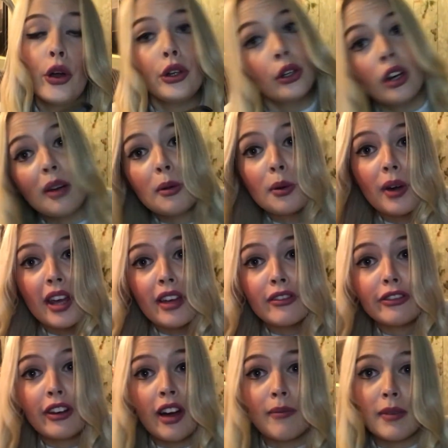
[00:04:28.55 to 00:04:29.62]
you don't want to be waiting
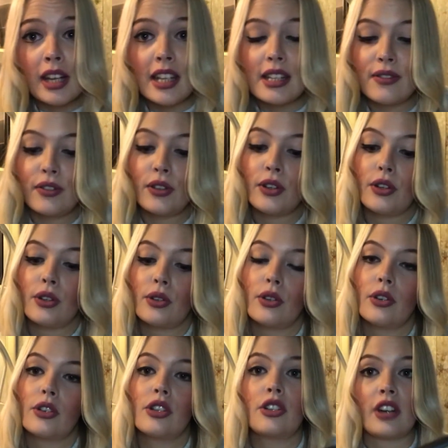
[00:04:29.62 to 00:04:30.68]
5 minutes for
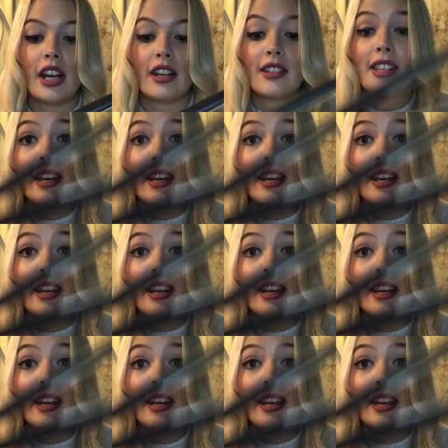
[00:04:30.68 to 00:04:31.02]
your straighteners.